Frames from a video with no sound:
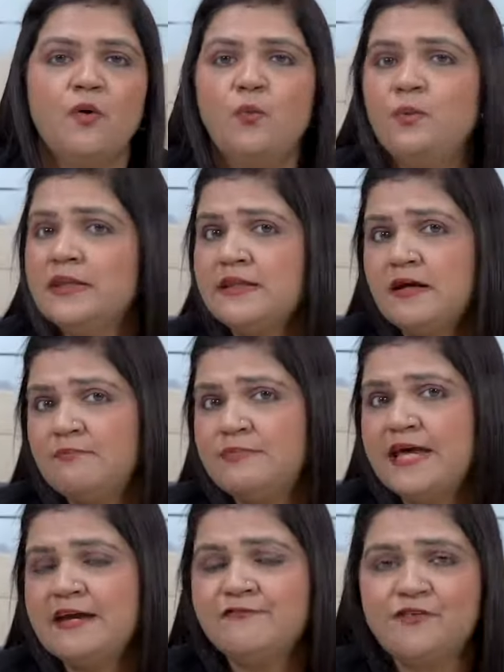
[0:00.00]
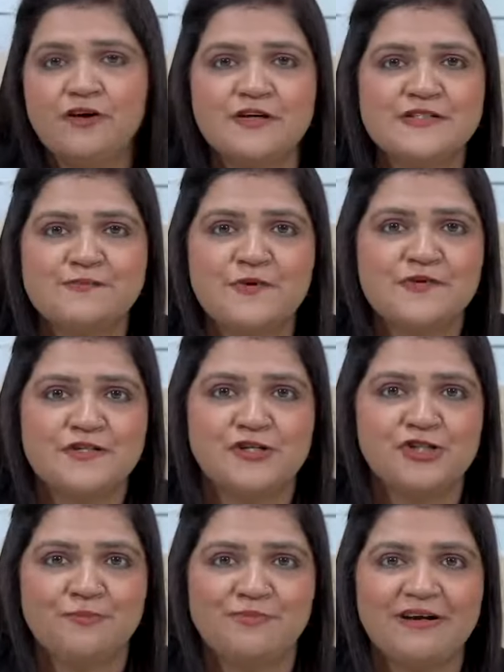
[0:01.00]
when they apply for a
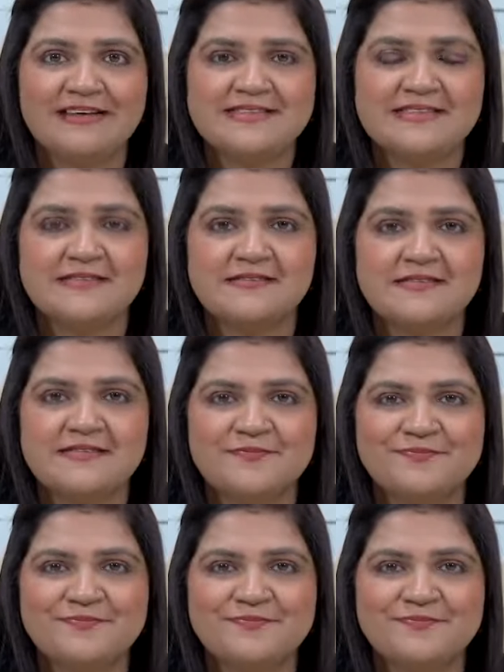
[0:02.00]
sponsorship license?